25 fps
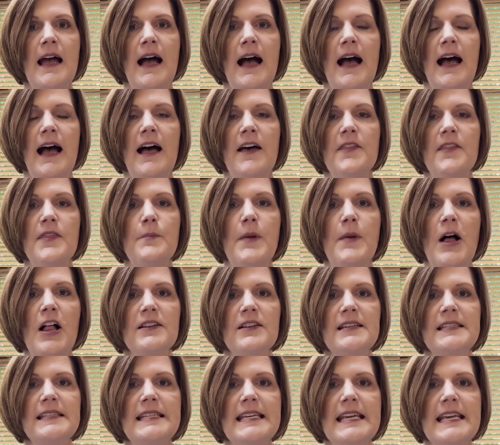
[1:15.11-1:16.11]
Uh, the
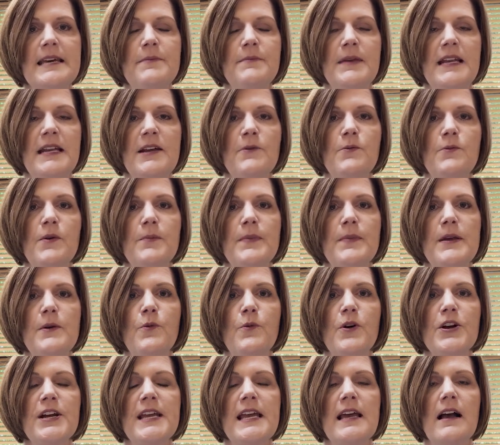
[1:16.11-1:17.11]
policy committee will be
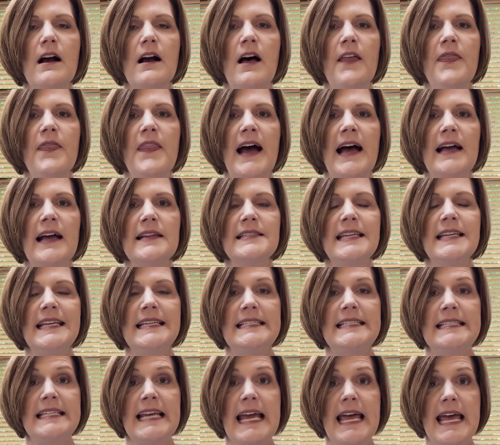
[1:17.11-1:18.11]
working on that
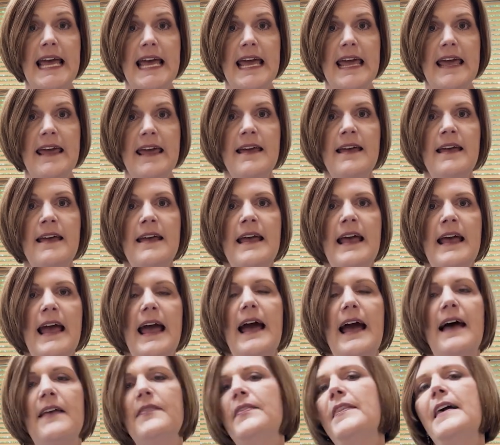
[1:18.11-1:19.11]
today,
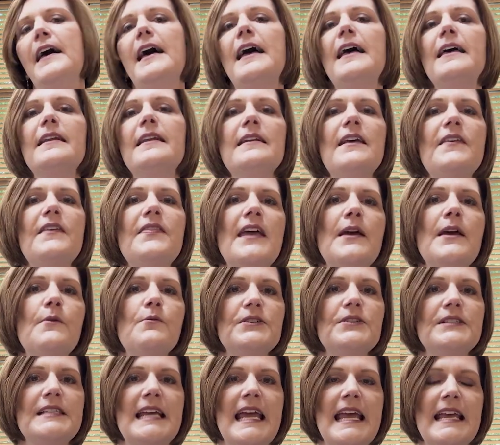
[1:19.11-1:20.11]
and then they
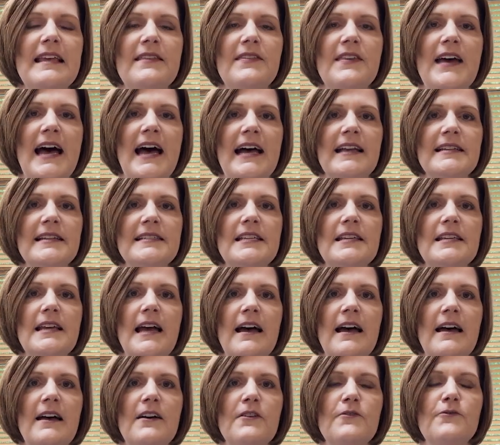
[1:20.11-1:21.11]
will take that
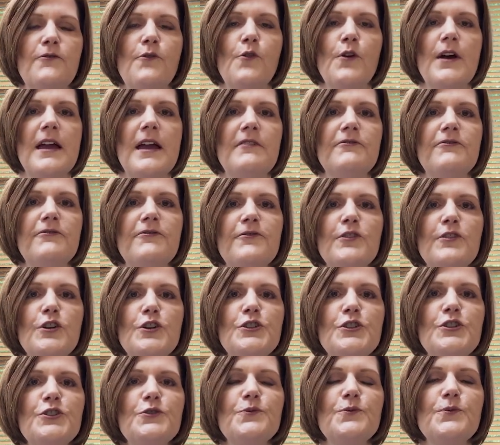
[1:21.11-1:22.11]
uh, for a
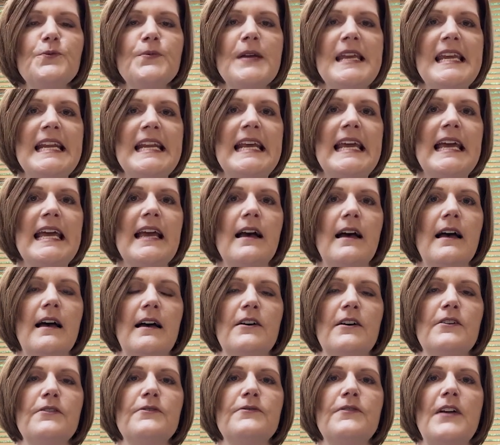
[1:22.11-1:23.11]
first reading
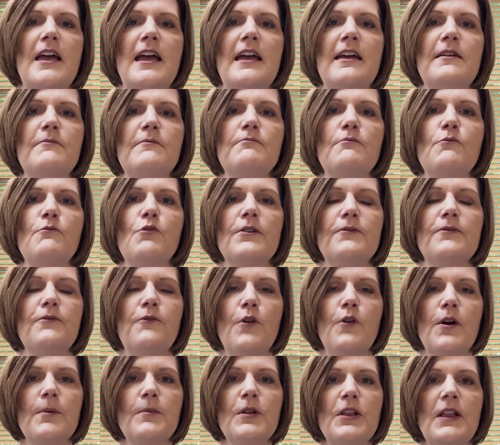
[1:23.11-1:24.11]
of a more
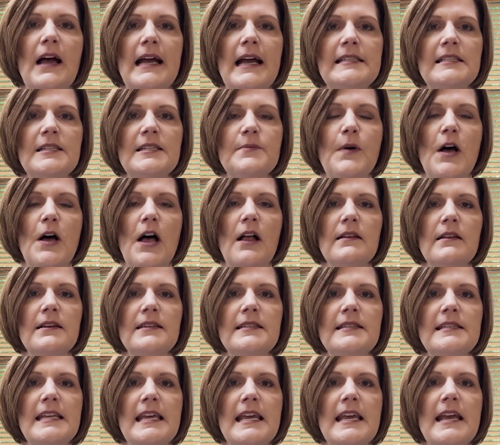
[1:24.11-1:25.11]
formalized
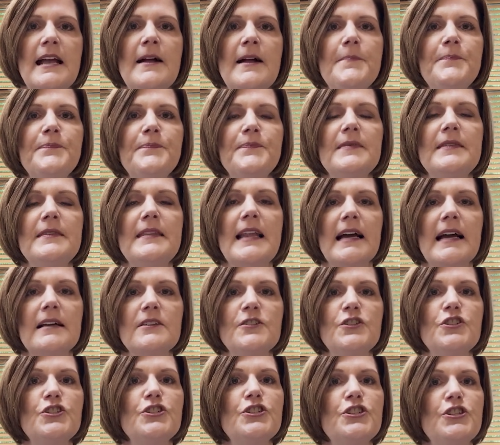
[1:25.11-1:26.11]
policy
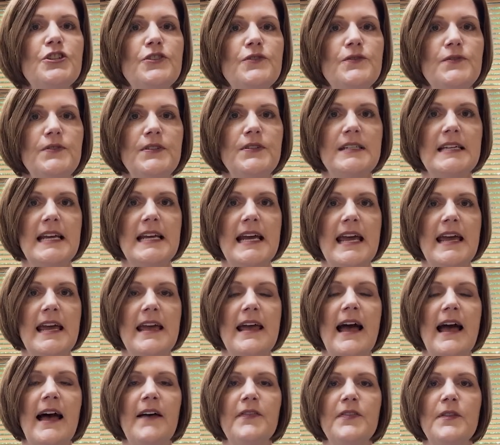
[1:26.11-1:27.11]
next
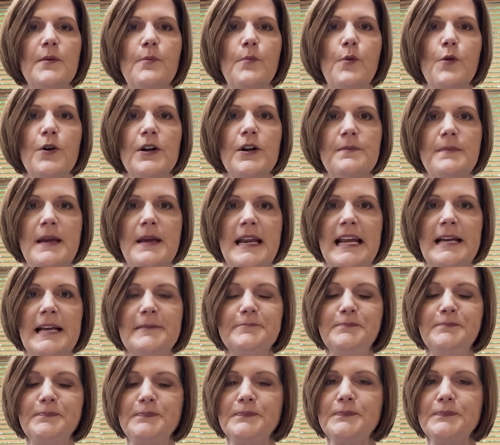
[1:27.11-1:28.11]
Tuesday at the board meeting.